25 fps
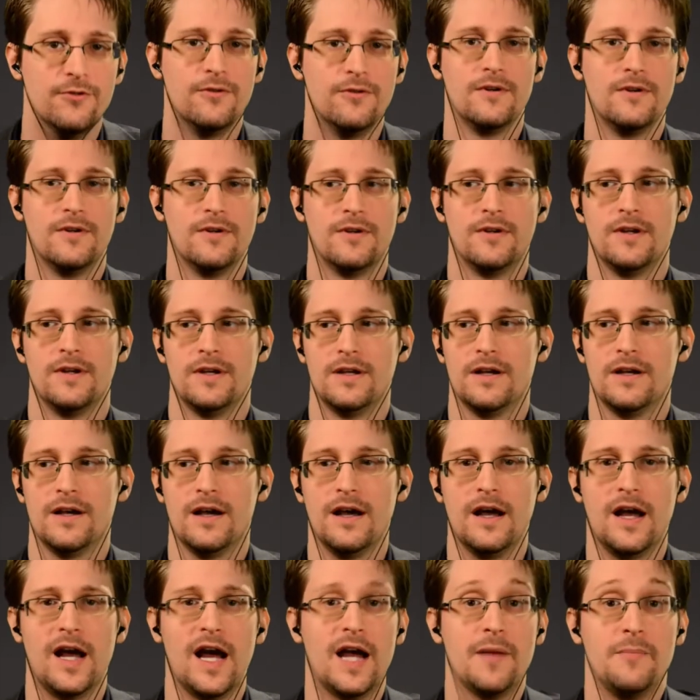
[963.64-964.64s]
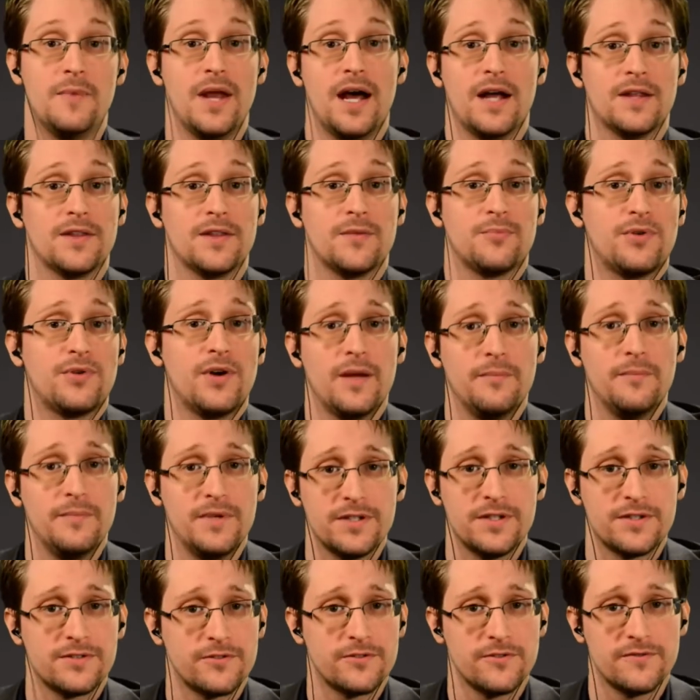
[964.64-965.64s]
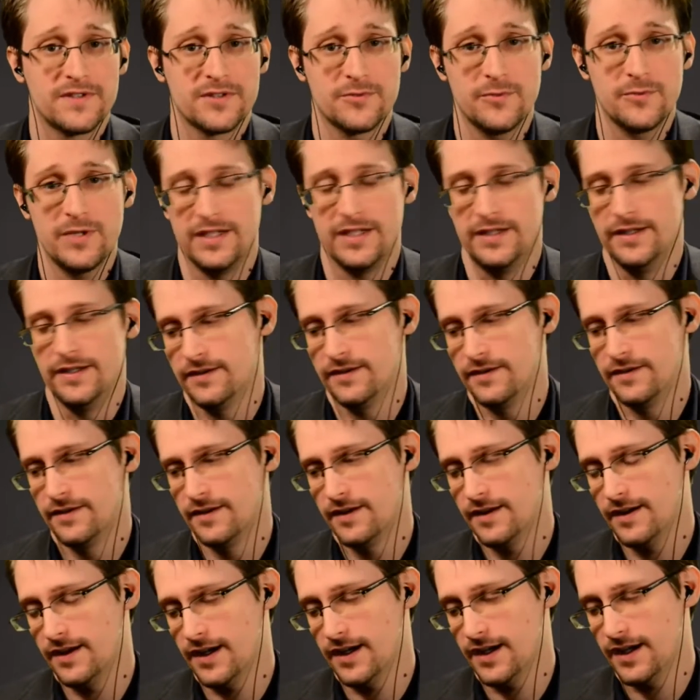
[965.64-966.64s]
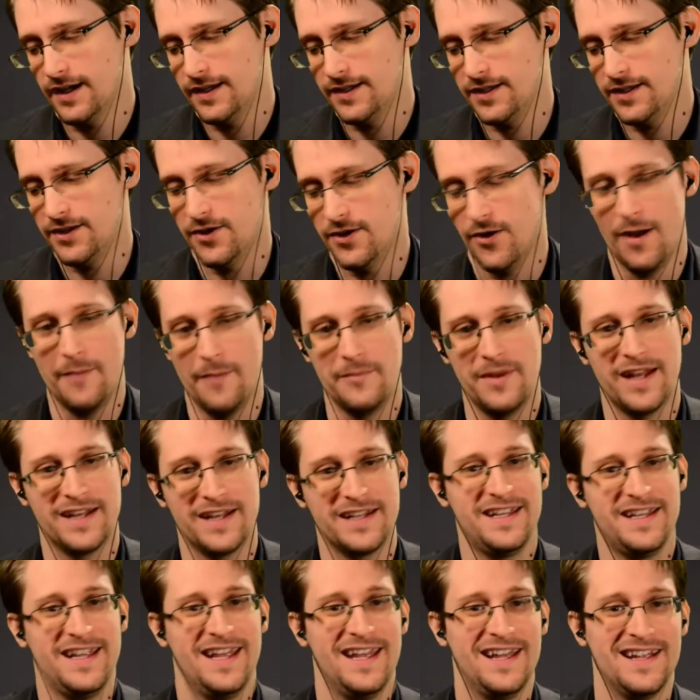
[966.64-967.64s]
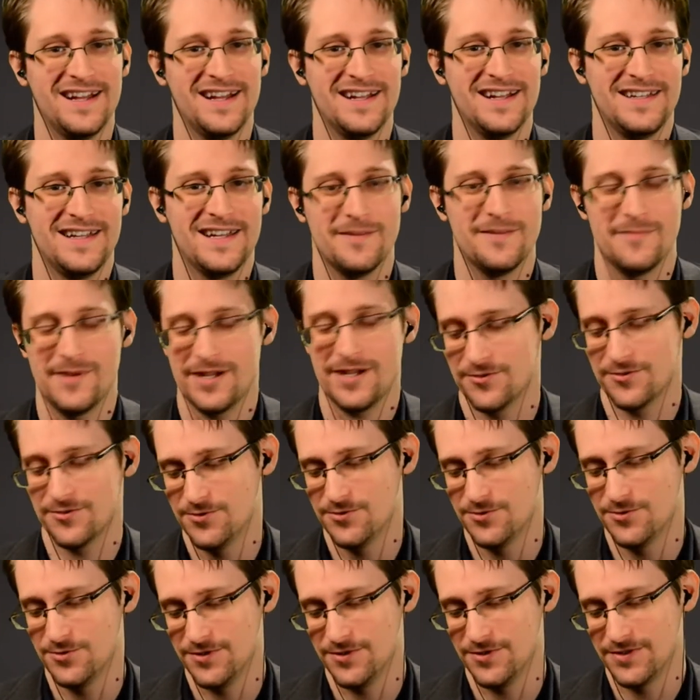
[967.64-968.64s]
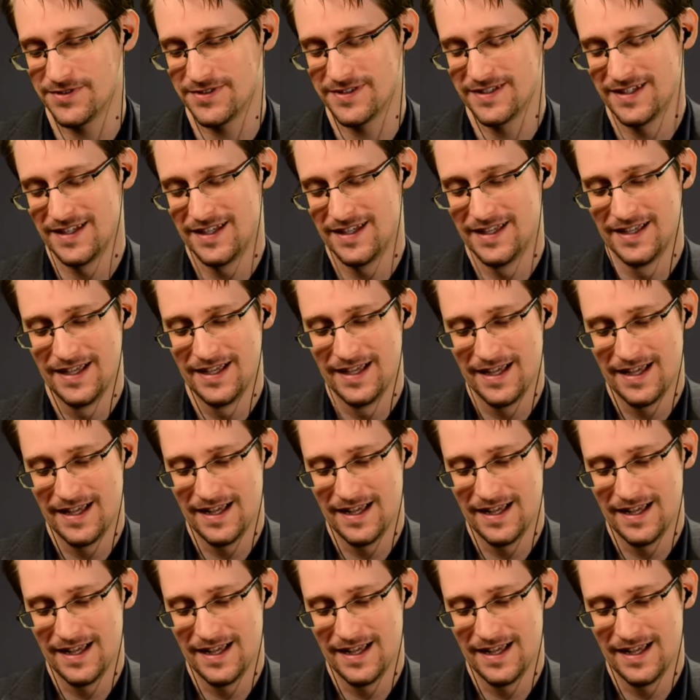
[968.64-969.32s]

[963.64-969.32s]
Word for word: do? I'm not the Prime Minister of Sweden. You know, I'm not a king. I can't make the rules.